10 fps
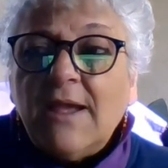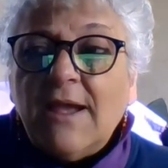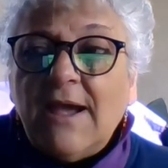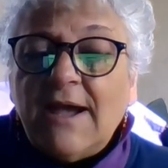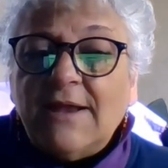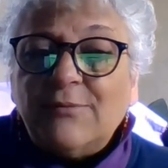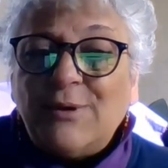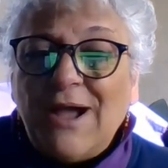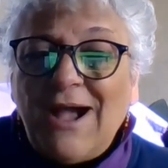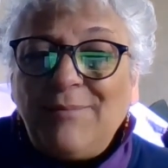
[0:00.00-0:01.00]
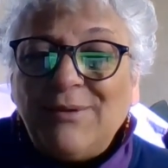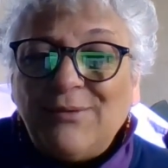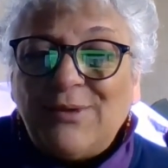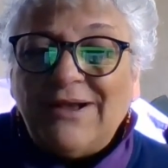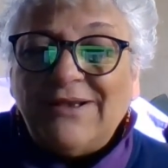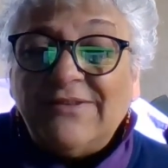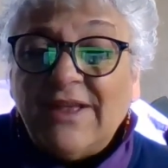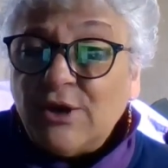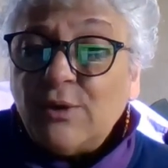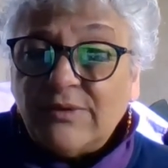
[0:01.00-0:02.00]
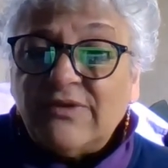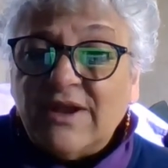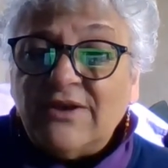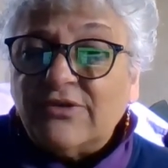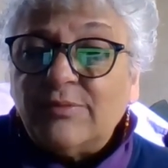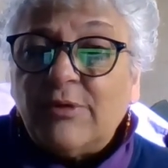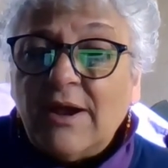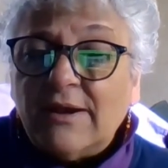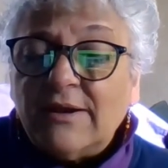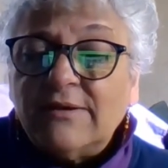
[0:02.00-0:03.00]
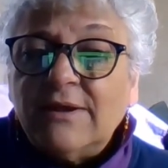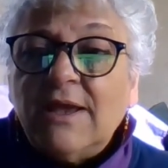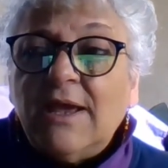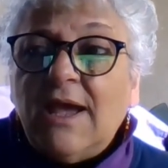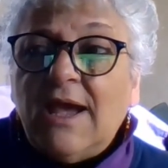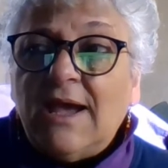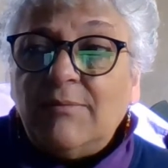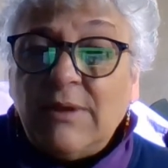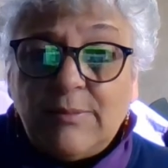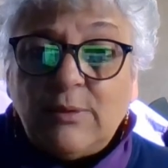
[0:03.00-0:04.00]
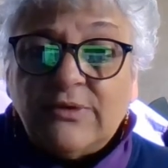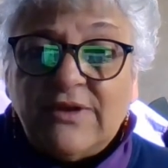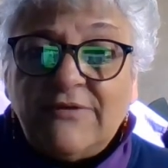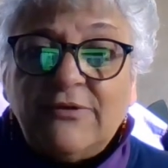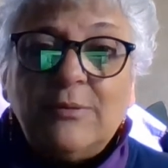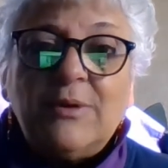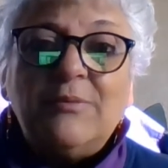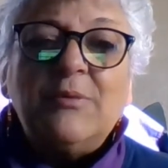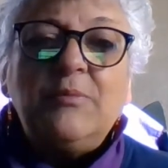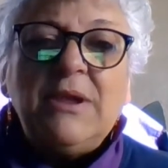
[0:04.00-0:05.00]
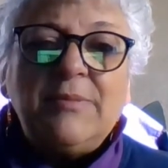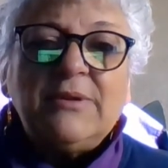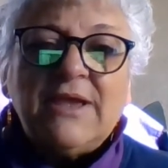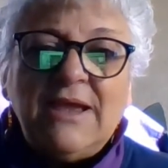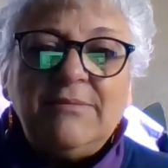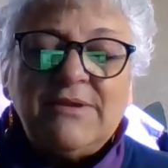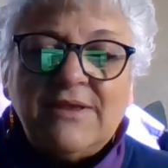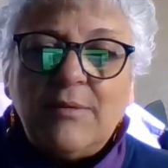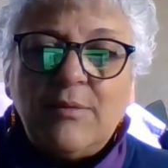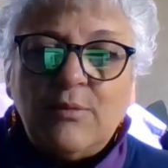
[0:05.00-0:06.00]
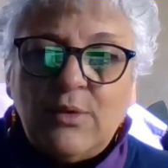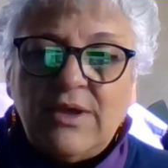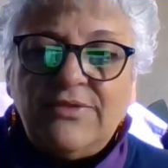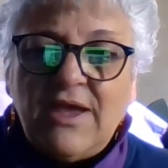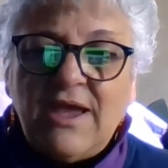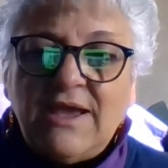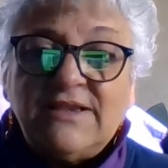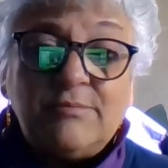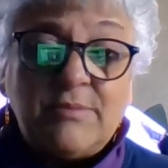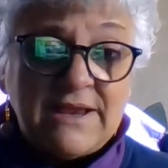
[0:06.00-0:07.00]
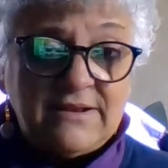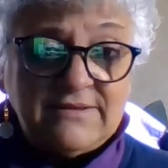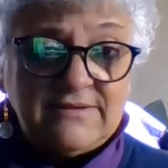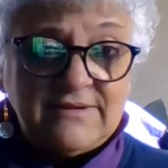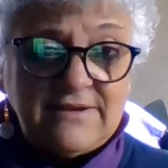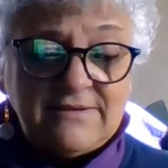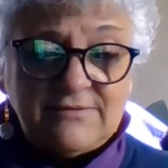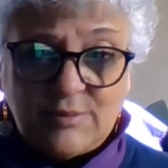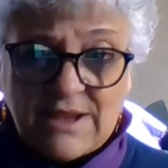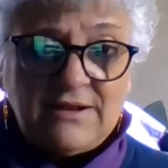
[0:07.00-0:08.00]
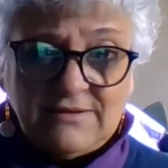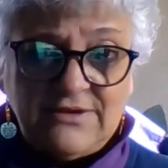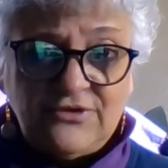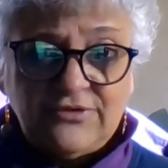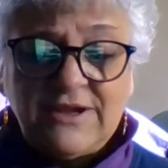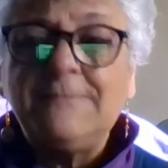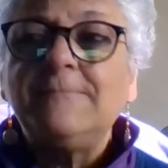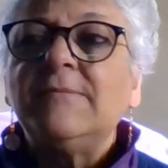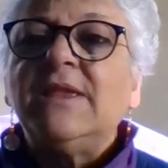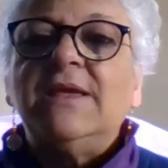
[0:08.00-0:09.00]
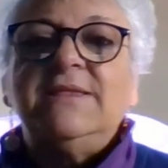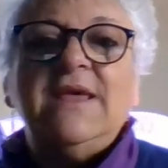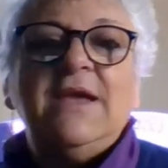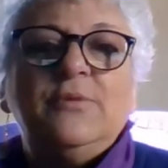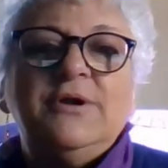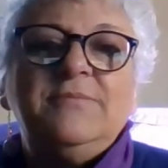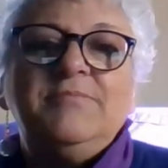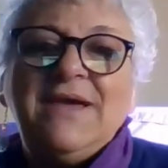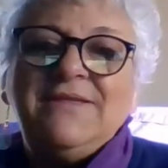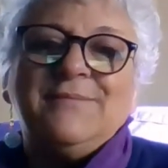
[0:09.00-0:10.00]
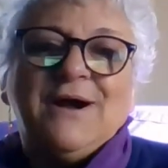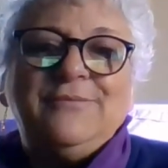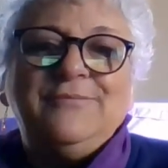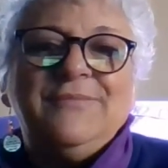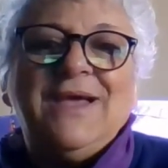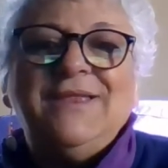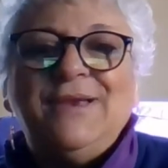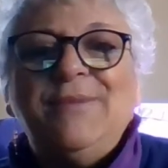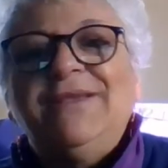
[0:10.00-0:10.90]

And what happened was they knew it was a dangerous product and people were suffering, but when people came to them with a spinal injury, they would pay them out and then make